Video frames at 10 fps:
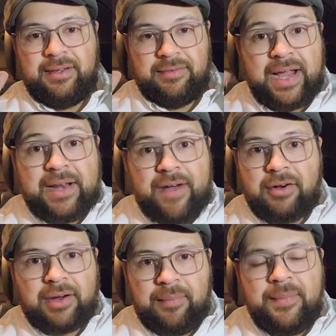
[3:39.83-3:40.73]
you know, negative
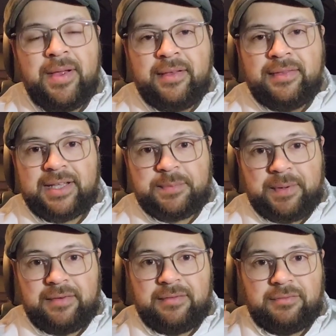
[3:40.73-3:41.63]
outcome that's
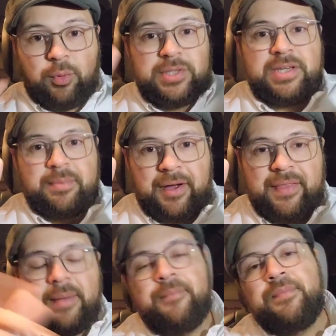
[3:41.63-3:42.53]
been foisted
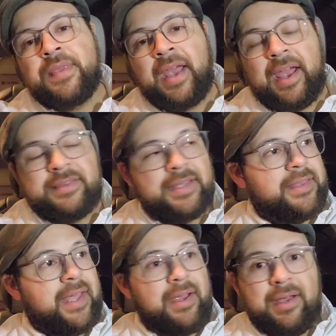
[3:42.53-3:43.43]
upon them, and
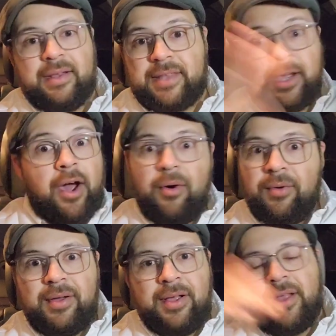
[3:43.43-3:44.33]
then they go.
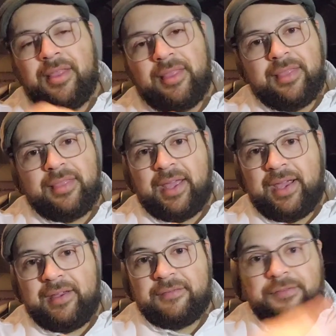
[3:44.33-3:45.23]

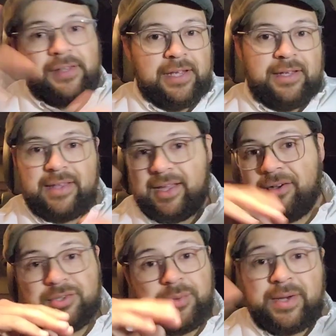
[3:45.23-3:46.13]
They flee. They
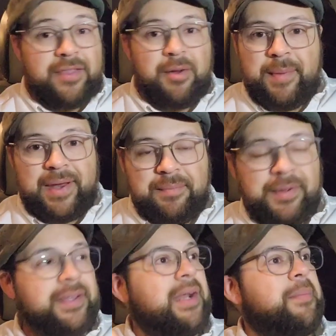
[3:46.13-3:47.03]
go to another
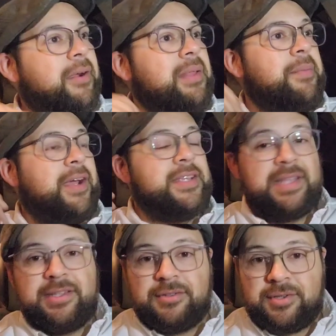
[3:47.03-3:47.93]
abandoned building, and apparently
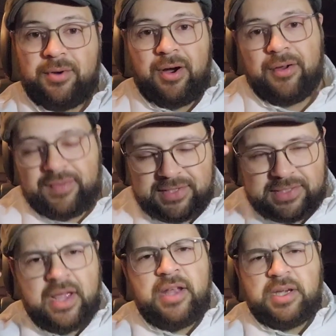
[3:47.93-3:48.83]
because things are so hard, this
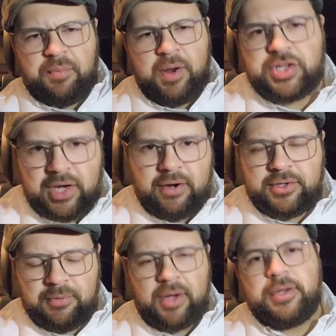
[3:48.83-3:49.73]
is
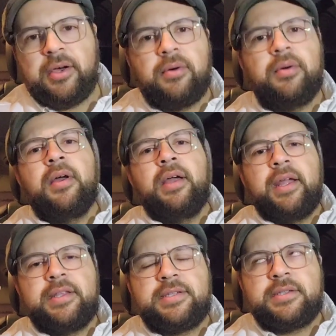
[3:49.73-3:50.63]
Depression-era Toronto,
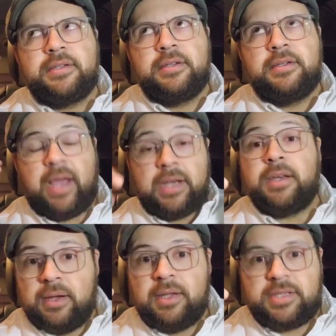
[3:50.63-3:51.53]
it's
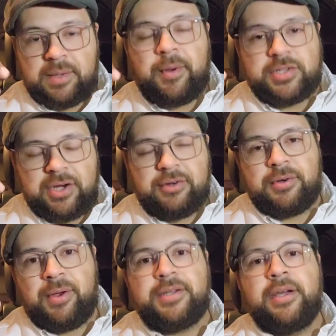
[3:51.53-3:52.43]
Depression-era
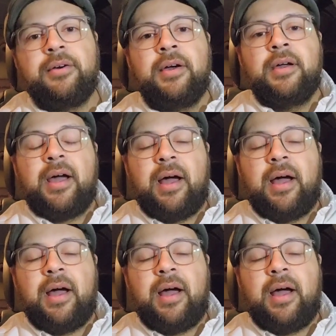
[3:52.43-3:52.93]
Toronto,